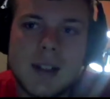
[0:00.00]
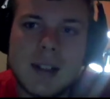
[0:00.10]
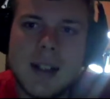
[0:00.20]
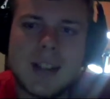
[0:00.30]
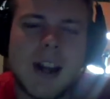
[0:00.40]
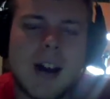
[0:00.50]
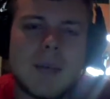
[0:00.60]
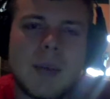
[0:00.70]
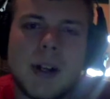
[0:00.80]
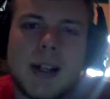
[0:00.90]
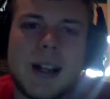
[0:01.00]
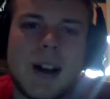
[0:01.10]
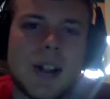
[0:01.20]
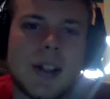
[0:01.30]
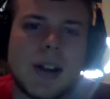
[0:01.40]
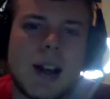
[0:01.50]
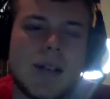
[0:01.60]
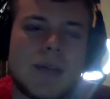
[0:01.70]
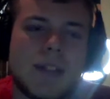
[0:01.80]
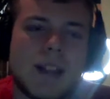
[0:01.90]
a Tom Brady
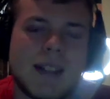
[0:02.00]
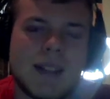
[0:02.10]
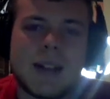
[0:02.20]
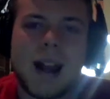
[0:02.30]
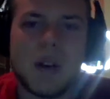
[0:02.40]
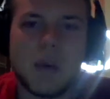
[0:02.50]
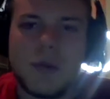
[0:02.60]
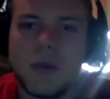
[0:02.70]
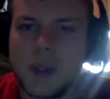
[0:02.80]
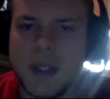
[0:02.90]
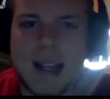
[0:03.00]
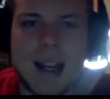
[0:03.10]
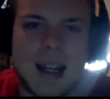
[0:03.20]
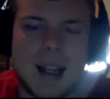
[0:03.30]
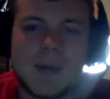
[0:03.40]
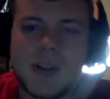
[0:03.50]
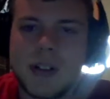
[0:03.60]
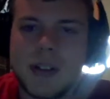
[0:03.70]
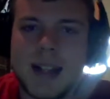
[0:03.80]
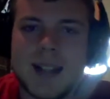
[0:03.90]
autograph that's out of 49. I'm
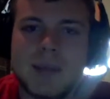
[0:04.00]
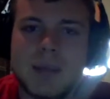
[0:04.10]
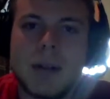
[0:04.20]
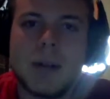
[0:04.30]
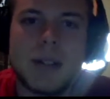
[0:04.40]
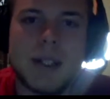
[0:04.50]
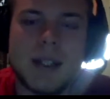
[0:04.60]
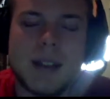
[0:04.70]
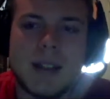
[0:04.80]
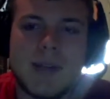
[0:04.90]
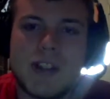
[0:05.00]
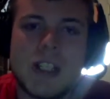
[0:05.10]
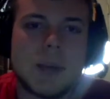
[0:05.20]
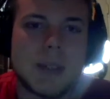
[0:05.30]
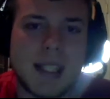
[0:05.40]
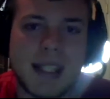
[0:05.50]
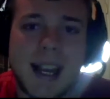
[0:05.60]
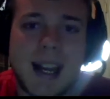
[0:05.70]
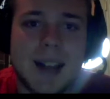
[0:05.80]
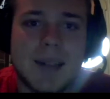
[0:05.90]
sure that's probably even cheaper than
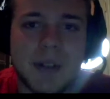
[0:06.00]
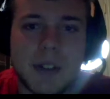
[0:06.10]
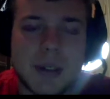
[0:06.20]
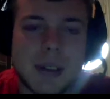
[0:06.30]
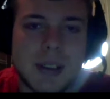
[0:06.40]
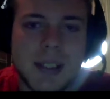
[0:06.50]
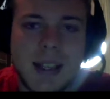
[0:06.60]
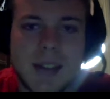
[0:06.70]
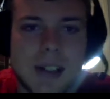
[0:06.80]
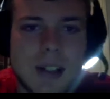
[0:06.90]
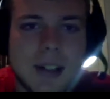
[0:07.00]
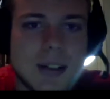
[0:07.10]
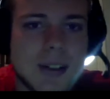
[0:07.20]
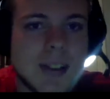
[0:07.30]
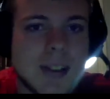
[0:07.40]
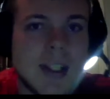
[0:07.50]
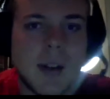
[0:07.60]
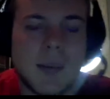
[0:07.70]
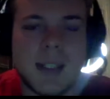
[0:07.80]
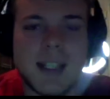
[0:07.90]
that for $200,000. So
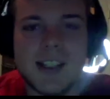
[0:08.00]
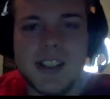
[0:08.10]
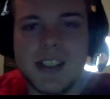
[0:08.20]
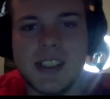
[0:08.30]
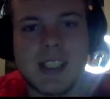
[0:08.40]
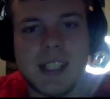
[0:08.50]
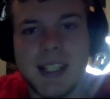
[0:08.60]
I mean that's just